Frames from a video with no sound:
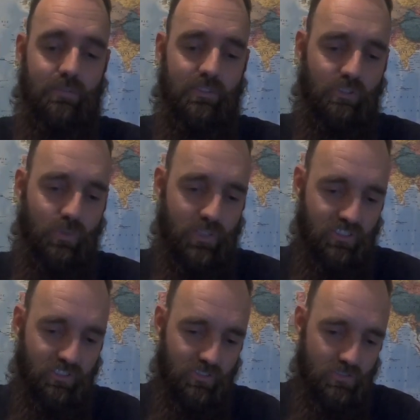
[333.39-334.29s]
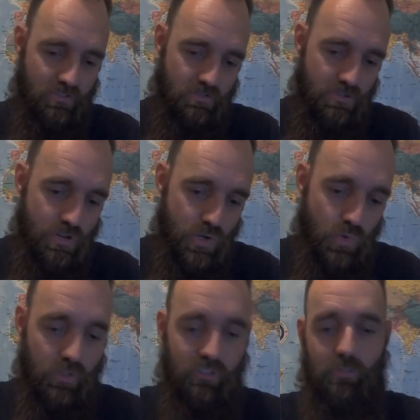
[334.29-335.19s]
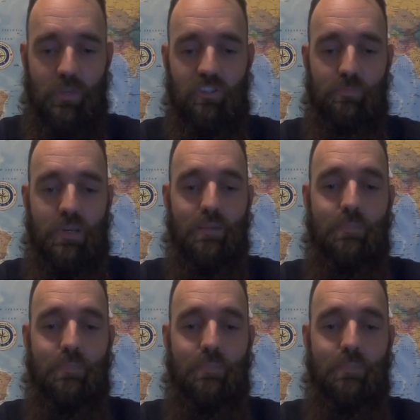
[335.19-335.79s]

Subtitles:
This one is new. This is my spare